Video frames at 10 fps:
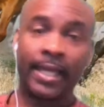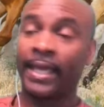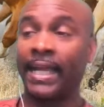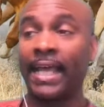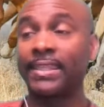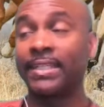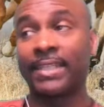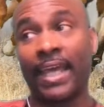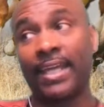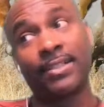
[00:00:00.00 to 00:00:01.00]
And I think
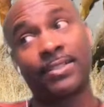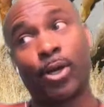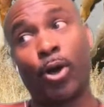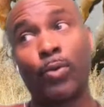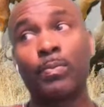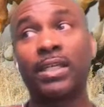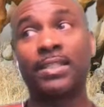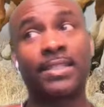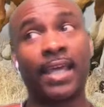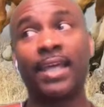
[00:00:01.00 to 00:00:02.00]
they done told me to
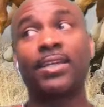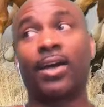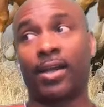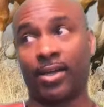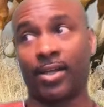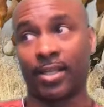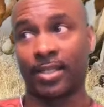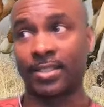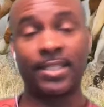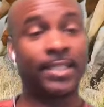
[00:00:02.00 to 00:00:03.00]
tell y'all all
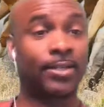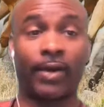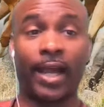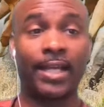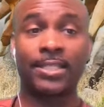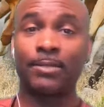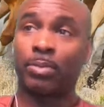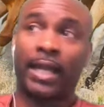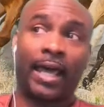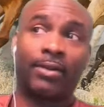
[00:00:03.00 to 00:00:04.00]
this. It's crazy,
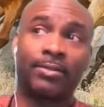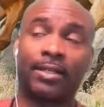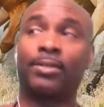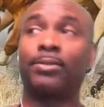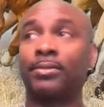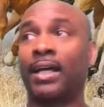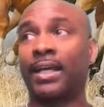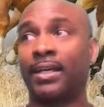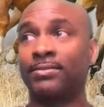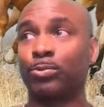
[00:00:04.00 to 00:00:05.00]
but I don't know. I
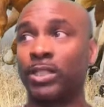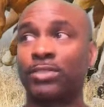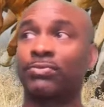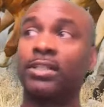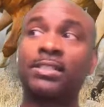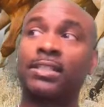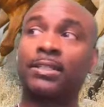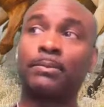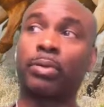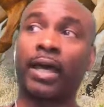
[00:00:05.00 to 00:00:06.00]
got witch friends of the
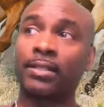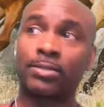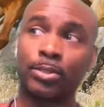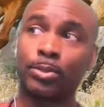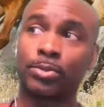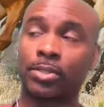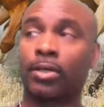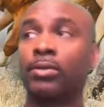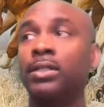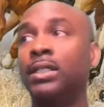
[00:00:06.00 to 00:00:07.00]
empath too.
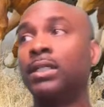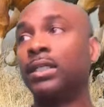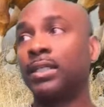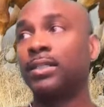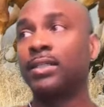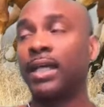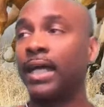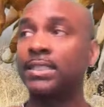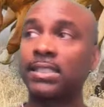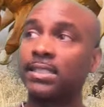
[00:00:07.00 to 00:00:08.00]
So, and the
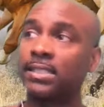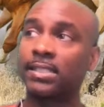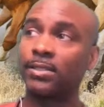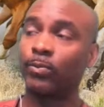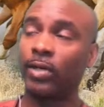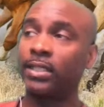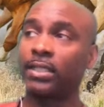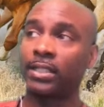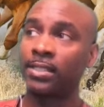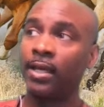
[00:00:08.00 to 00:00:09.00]
consciousness and the
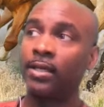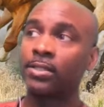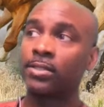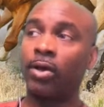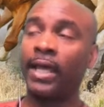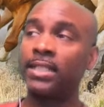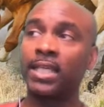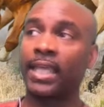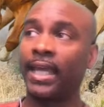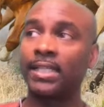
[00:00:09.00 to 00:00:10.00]
oneness. So
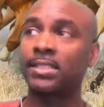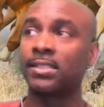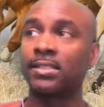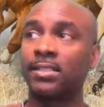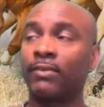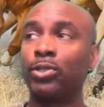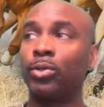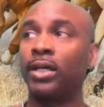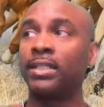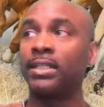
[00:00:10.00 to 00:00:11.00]
education, if
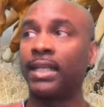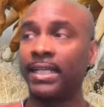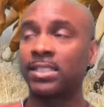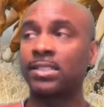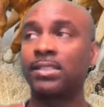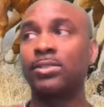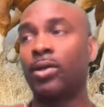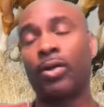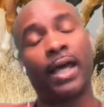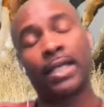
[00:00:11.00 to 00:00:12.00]
you in a nation, you
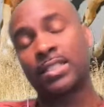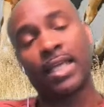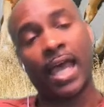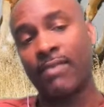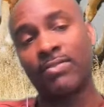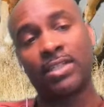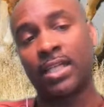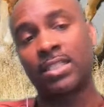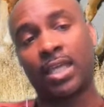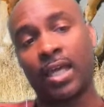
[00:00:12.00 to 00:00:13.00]
don't actually have any
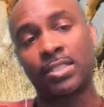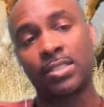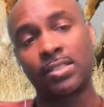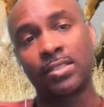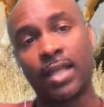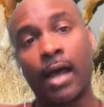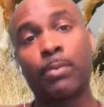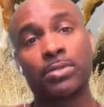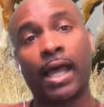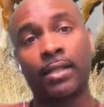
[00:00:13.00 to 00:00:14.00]
education.
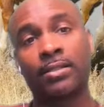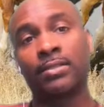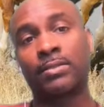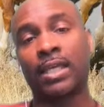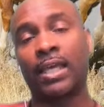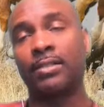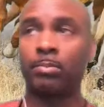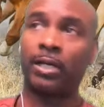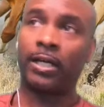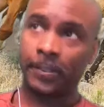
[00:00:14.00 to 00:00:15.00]
This came to my
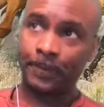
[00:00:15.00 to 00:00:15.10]
mind.